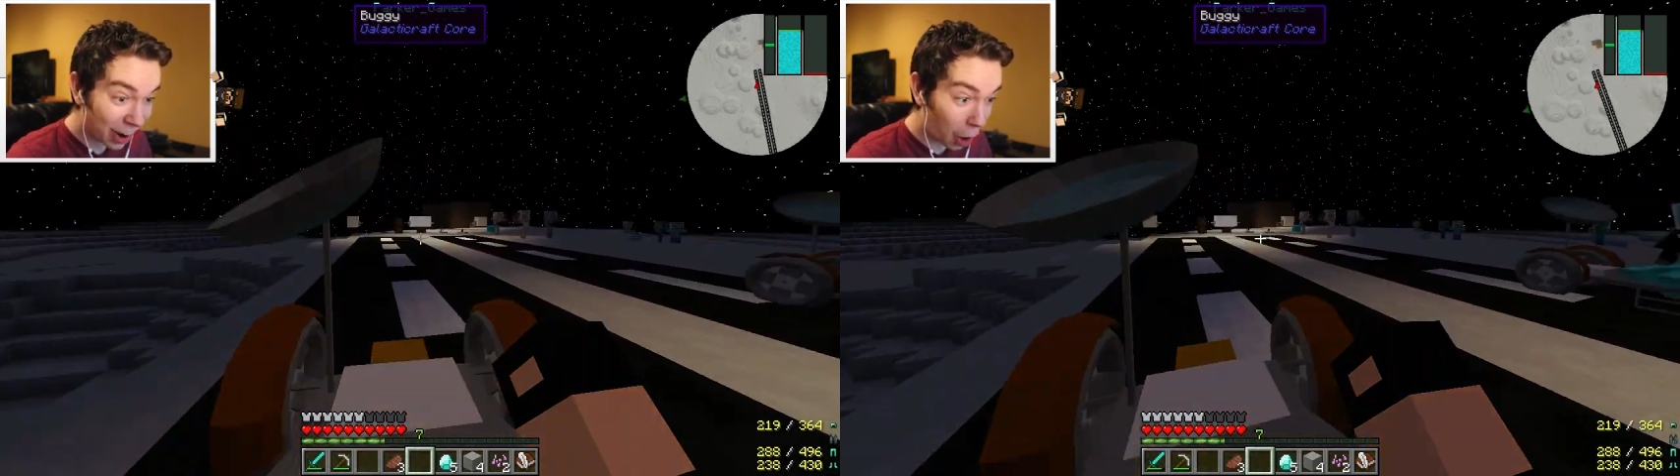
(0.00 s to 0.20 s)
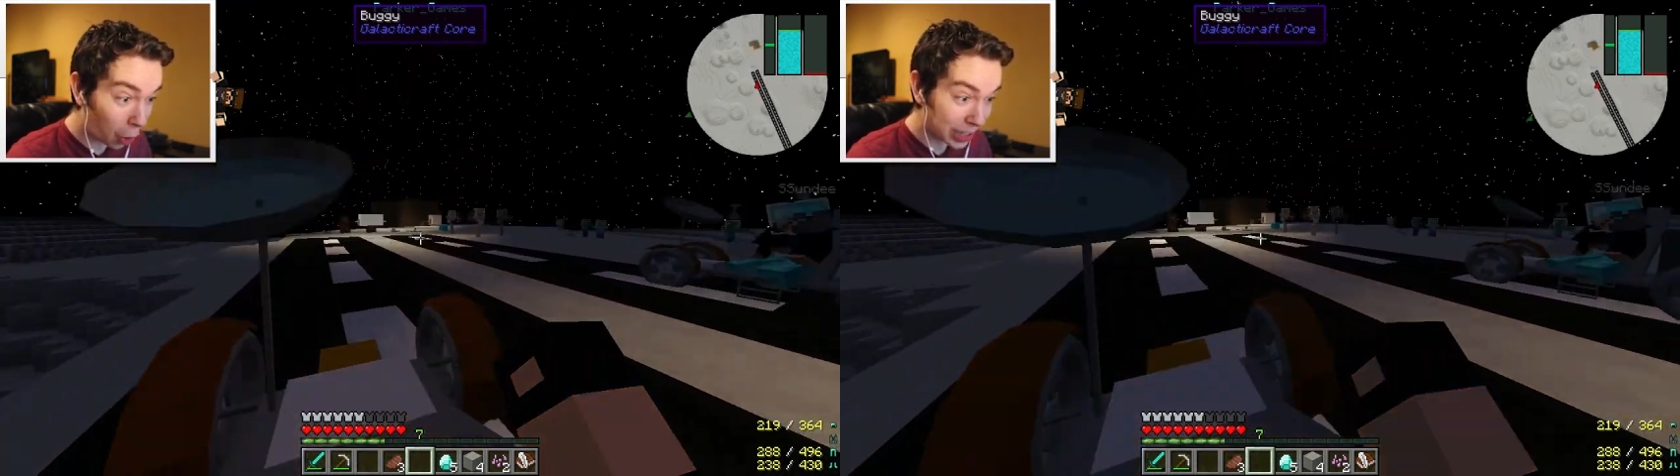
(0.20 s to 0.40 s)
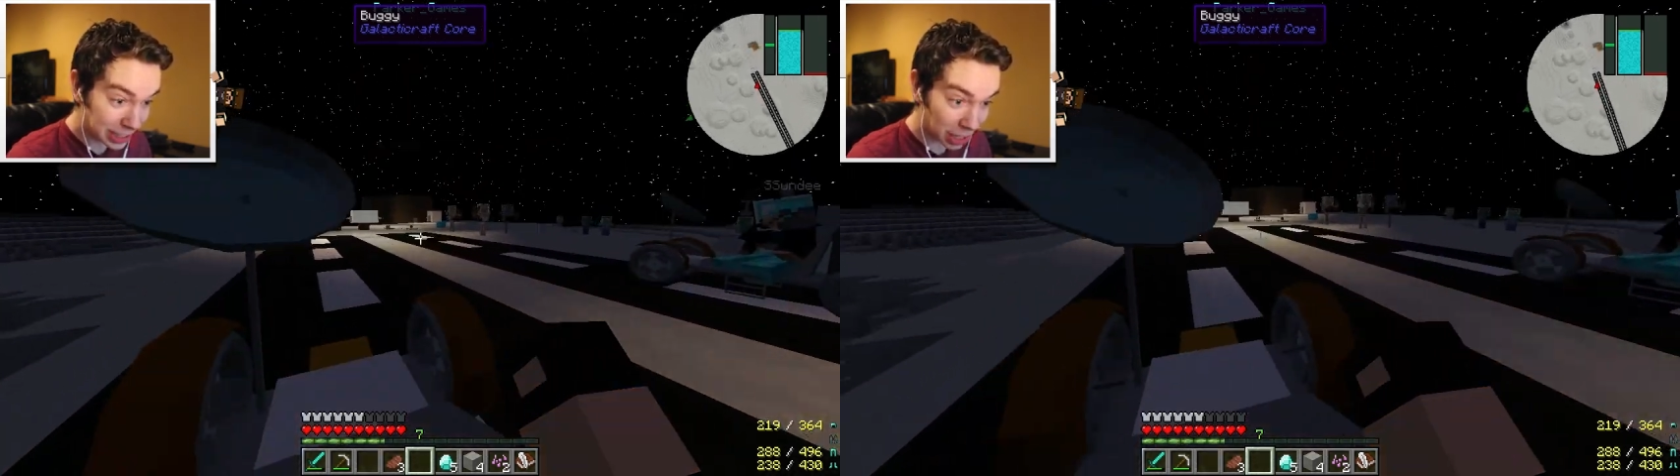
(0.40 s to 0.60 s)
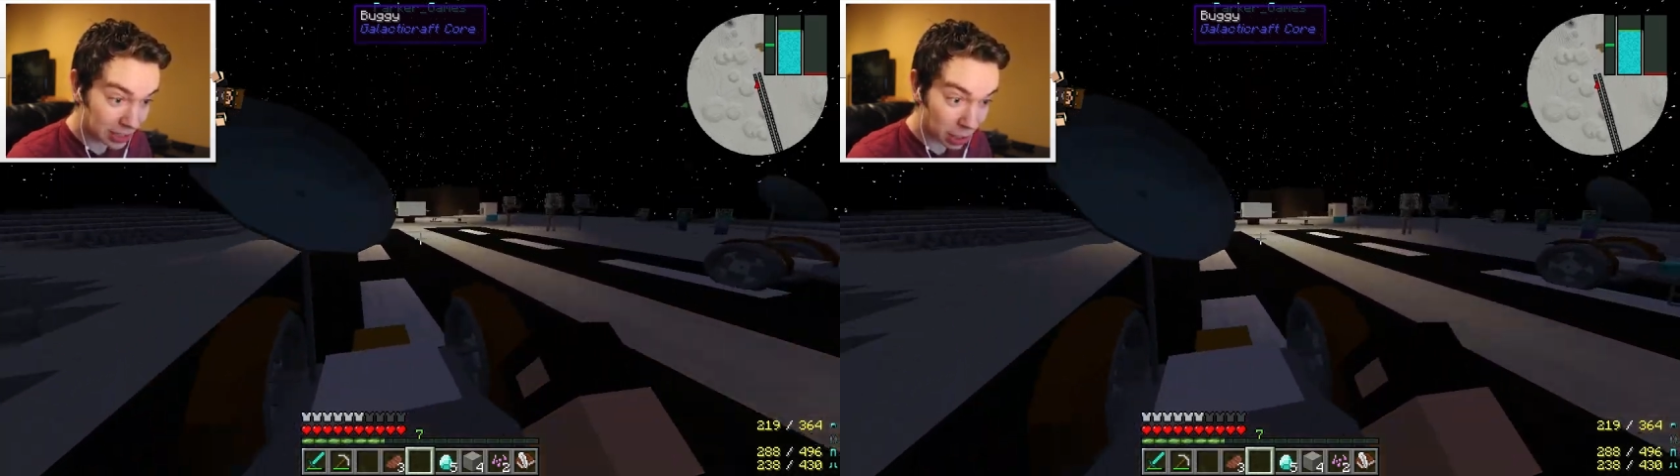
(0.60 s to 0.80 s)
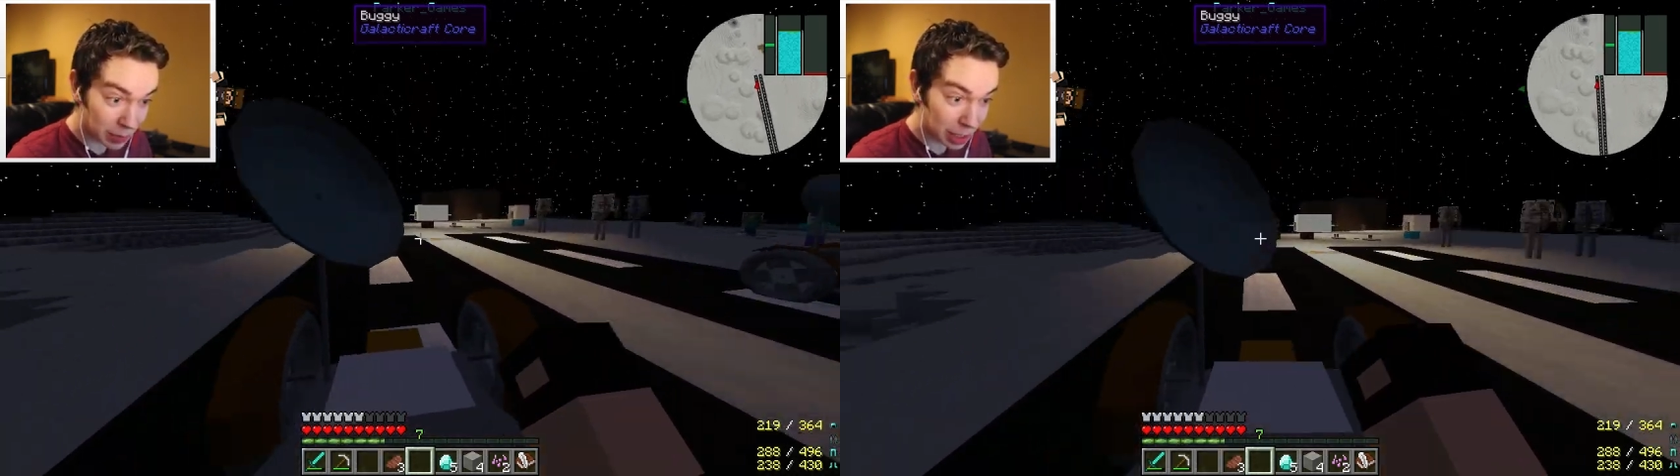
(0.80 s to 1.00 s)
Oh, it's,
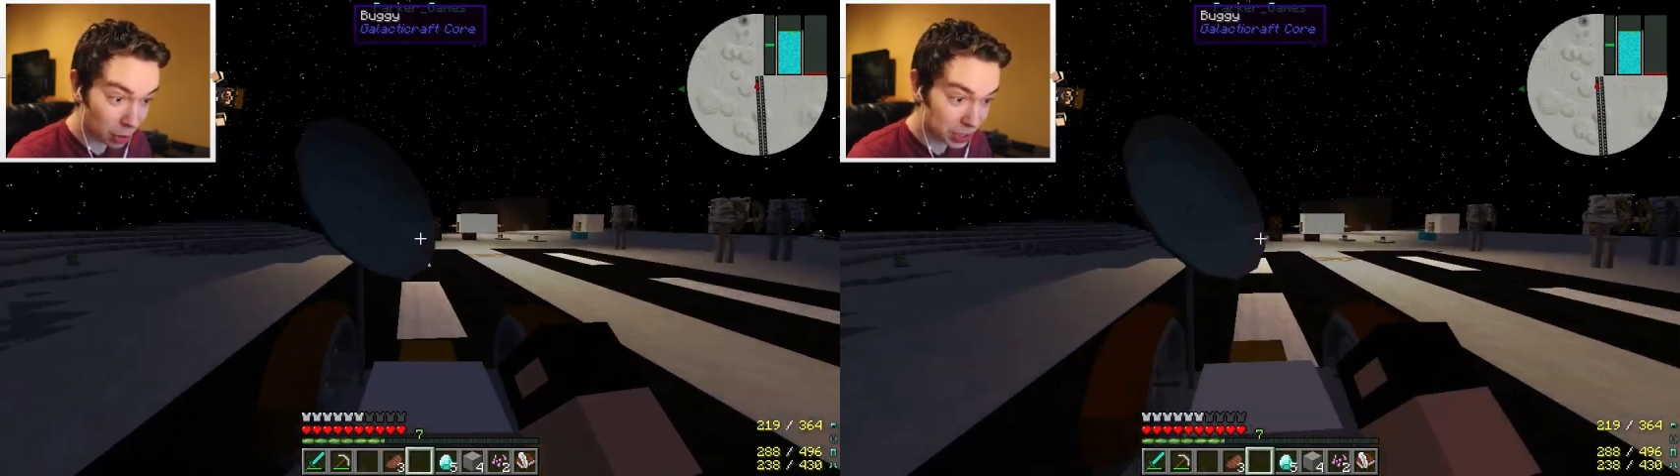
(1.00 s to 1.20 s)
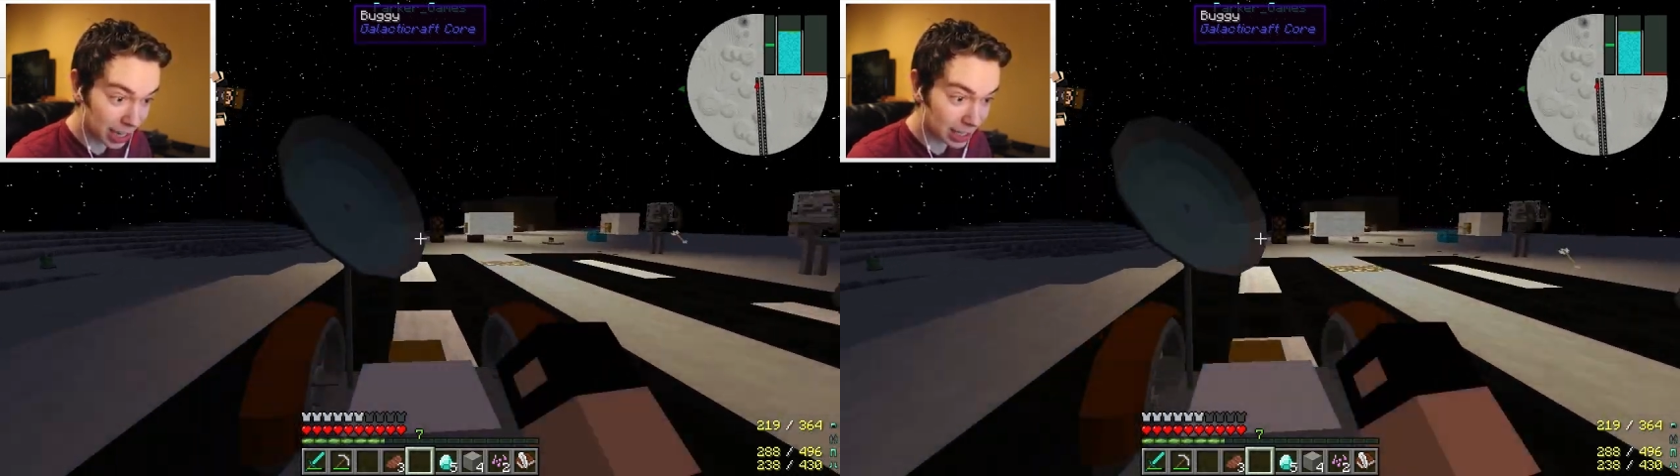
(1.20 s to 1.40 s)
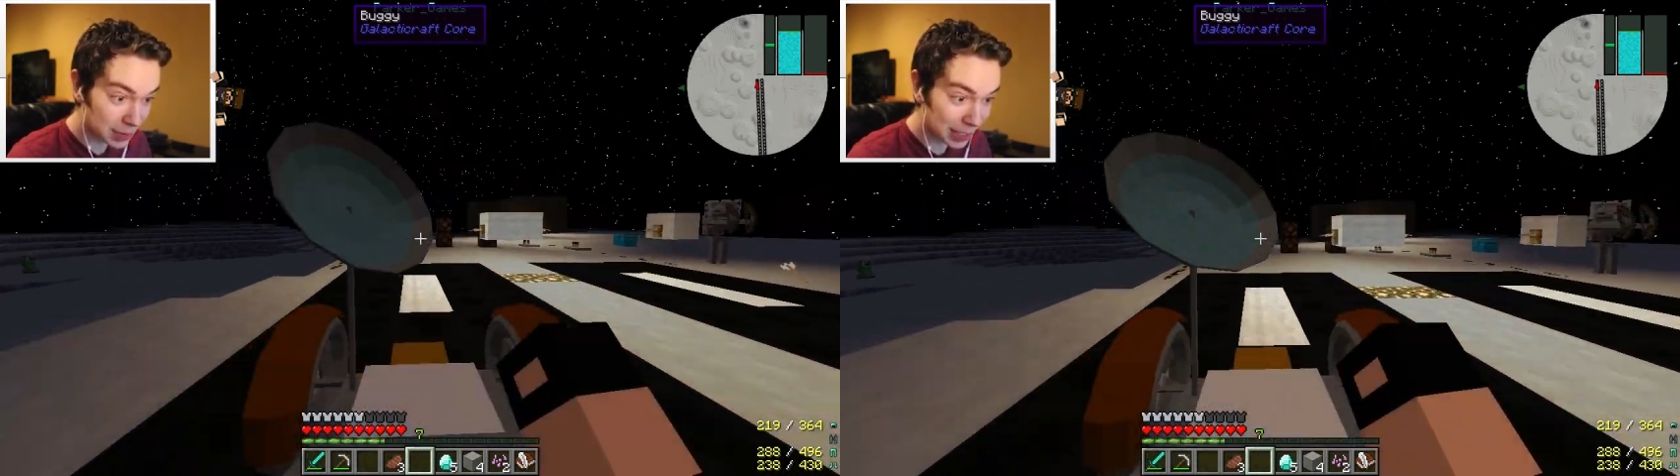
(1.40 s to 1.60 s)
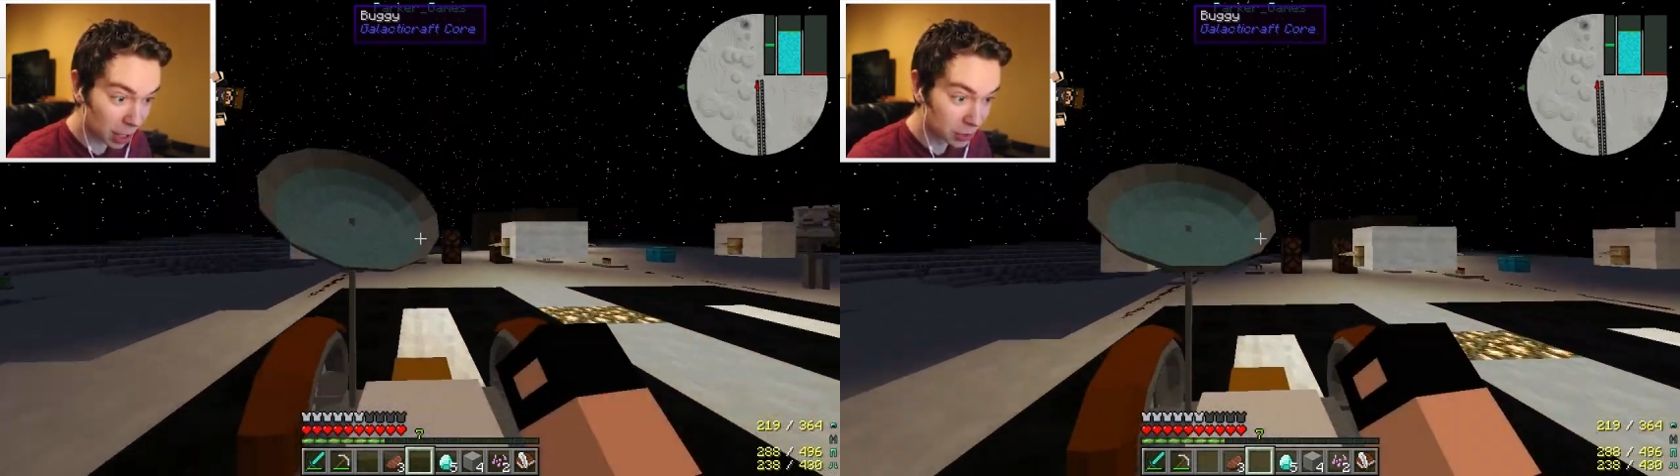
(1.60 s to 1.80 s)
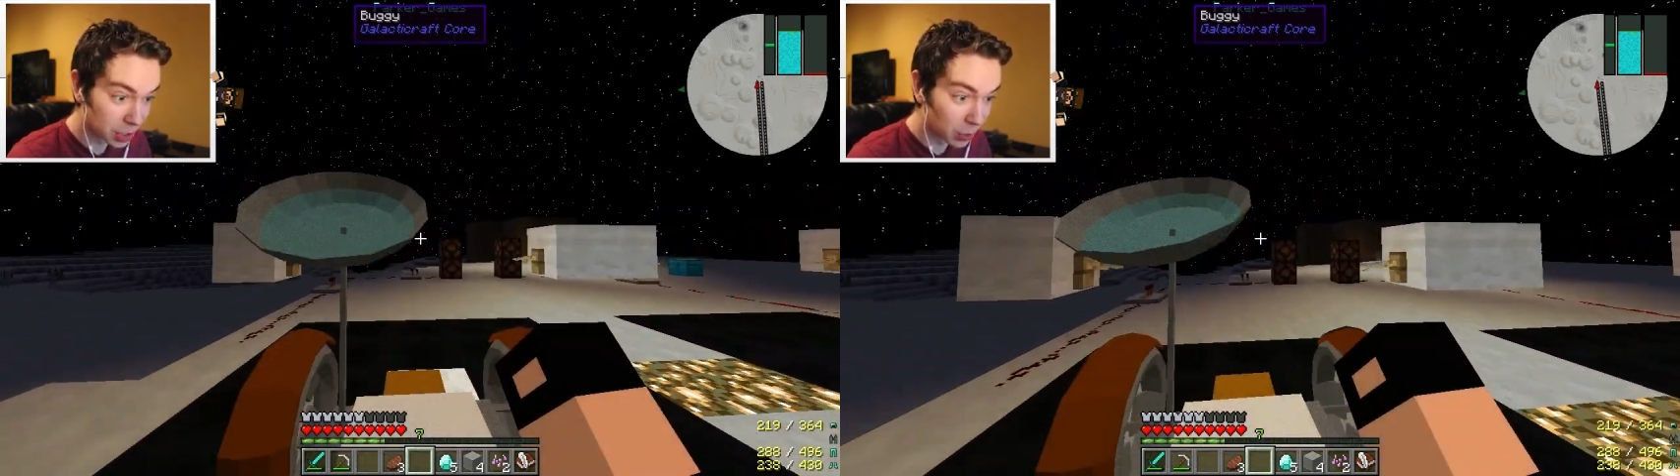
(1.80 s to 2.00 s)
it's gonna be close again. It's gonna be close.